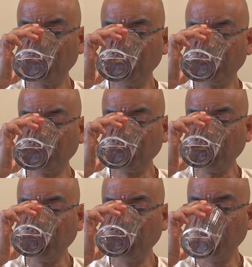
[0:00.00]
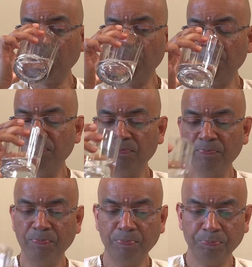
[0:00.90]
Even seeks
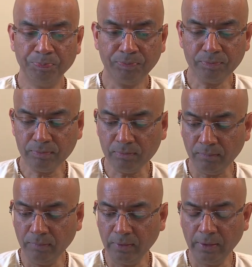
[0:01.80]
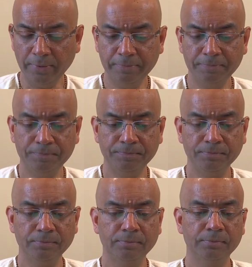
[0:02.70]
premature retirement from
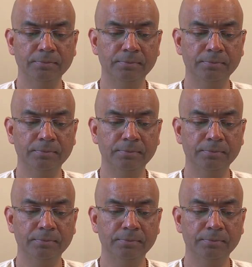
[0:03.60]
work.